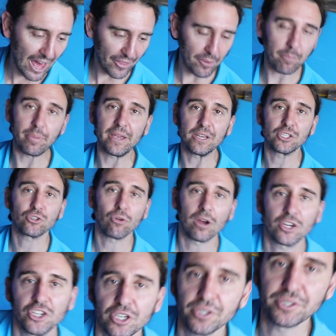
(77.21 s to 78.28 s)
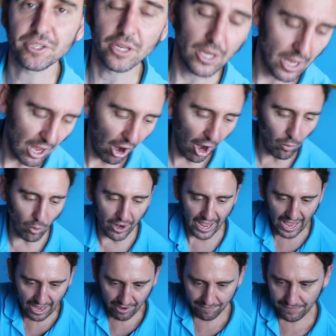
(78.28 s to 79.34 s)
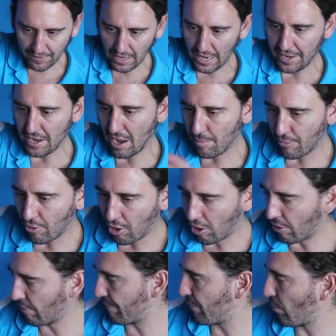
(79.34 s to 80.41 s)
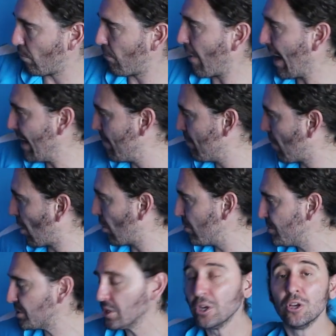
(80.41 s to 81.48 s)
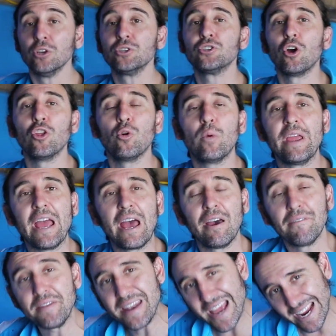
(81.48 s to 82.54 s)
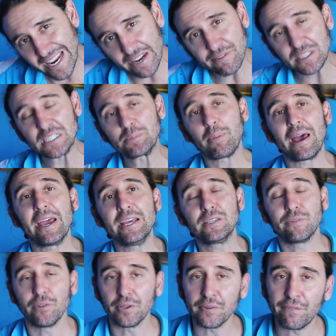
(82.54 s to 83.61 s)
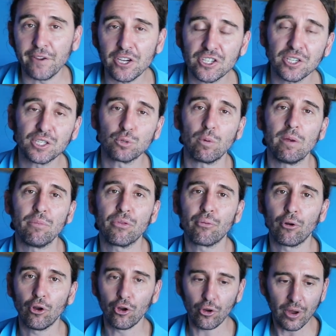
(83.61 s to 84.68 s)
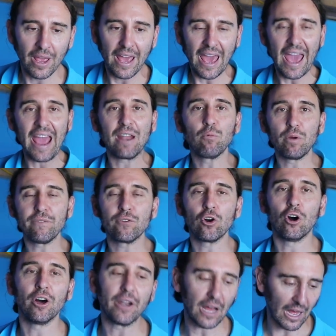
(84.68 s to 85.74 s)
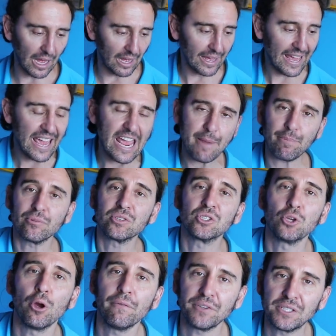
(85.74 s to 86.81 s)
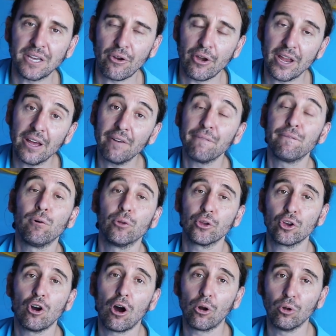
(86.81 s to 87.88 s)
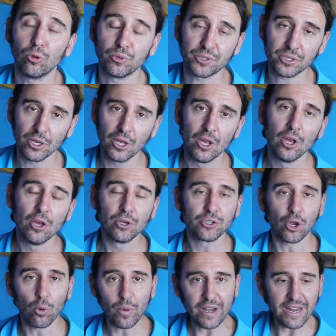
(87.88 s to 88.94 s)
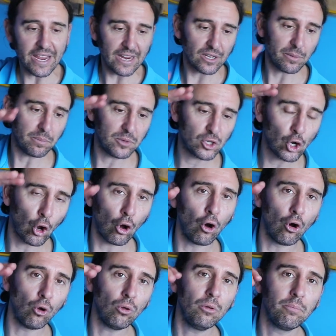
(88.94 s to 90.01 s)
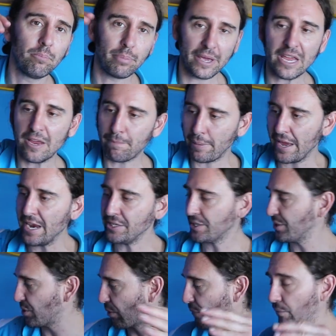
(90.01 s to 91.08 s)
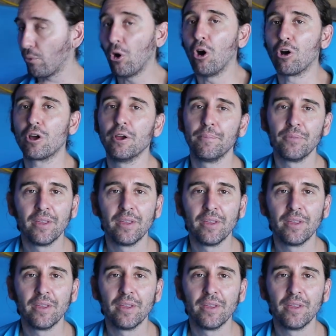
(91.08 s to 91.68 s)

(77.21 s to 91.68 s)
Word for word: other big structures. I want to have a number of rainbows so that we have negative space for the fish to swim through and we've got a heap of surface area for the corals. So we need tall, big pieces of rock.